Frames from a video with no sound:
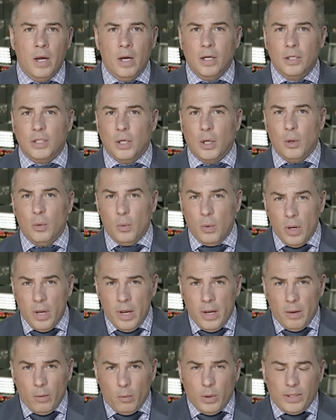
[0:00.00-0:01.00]
So
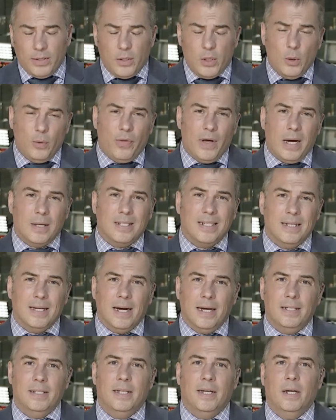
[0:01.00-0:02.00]
with
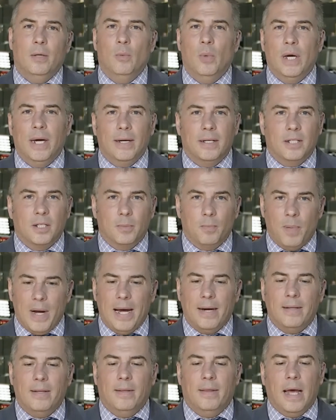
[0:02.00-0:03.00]
2019, we
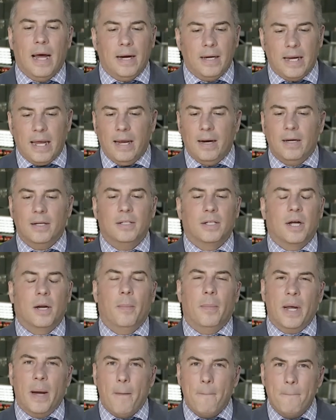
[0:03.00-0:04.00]
expect that Canada is
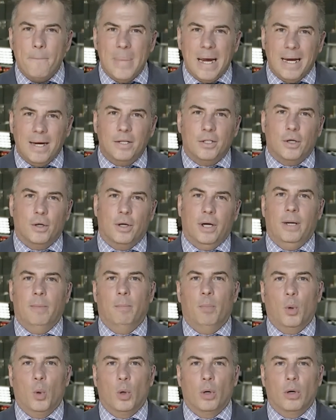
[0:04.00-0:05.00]
going to be a major
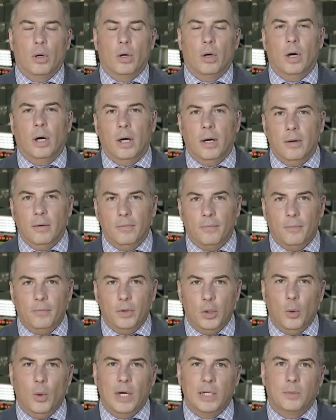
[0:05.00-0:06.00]
importer of
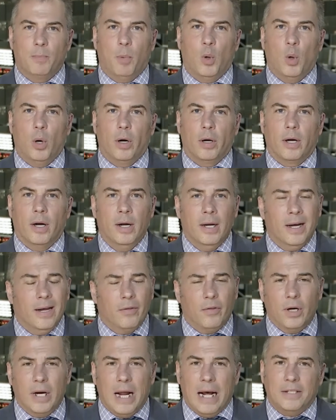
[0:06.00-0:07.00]
U.S. pork.
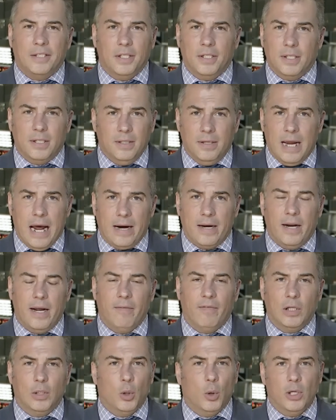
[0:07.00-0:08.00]
They're not going to
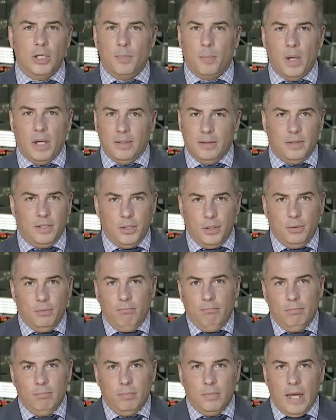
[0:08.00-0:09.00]
have a choice but to
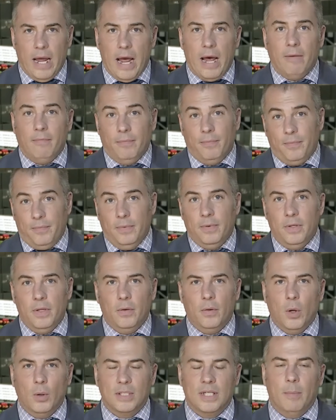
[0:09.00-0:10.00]
have
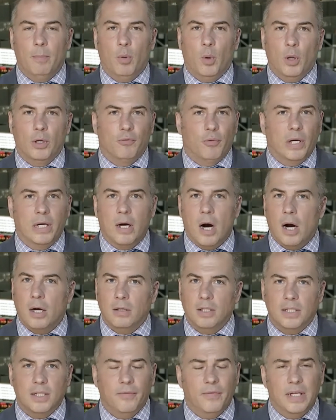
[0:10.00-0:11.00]
those imports
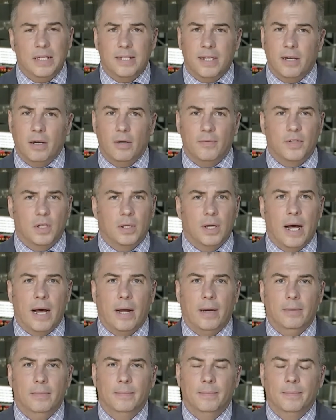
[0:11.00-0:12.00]
regardless of these tariffs or not.